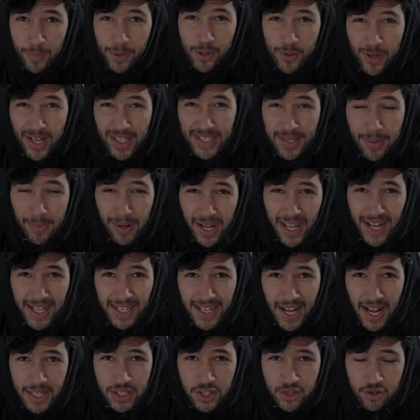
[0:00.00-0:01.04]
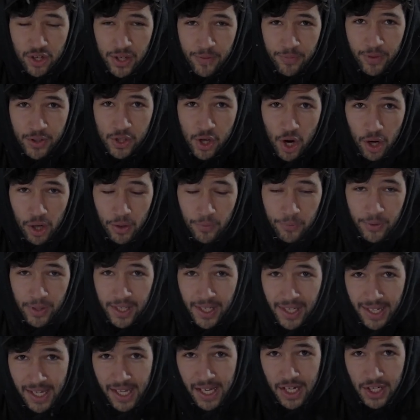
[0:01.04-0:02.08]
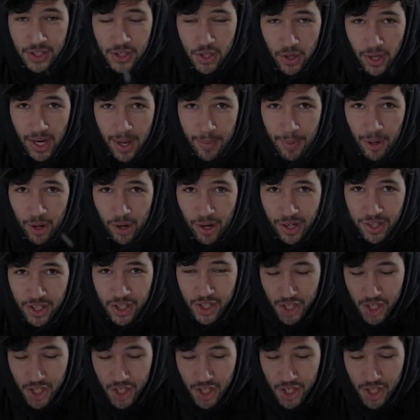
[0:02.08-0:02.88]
to be doing some late night street photography. So come along on the